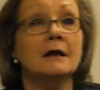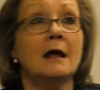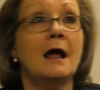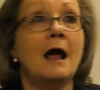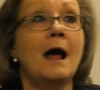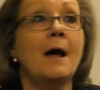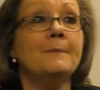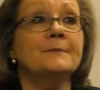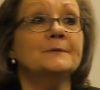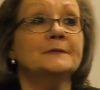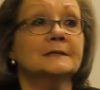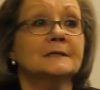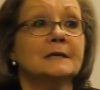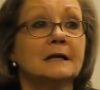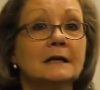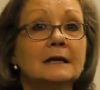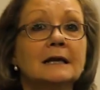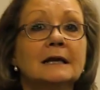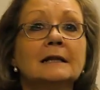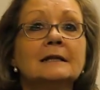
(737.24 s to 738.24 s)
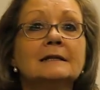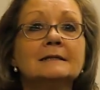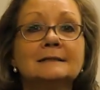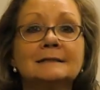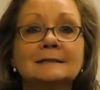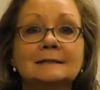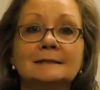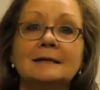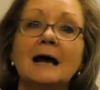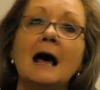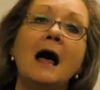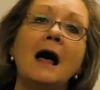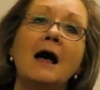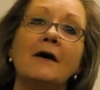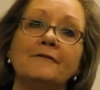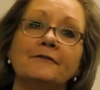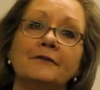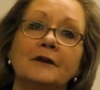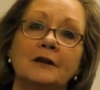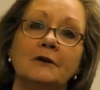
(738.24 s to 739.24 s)
upskilling the
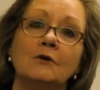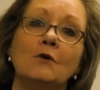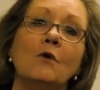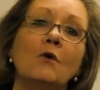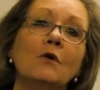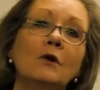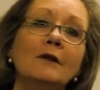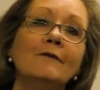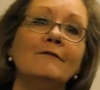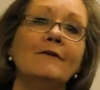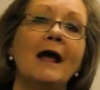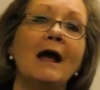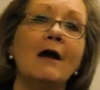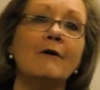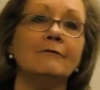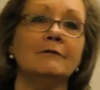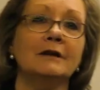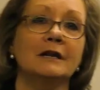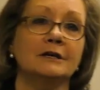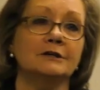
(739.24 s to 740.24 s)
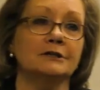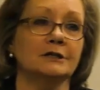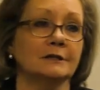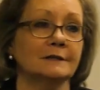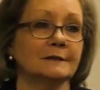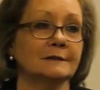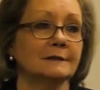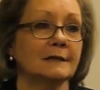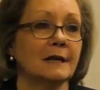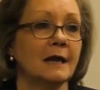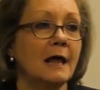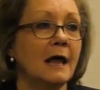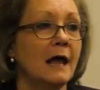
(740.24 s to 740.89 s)
staff in all of our regions.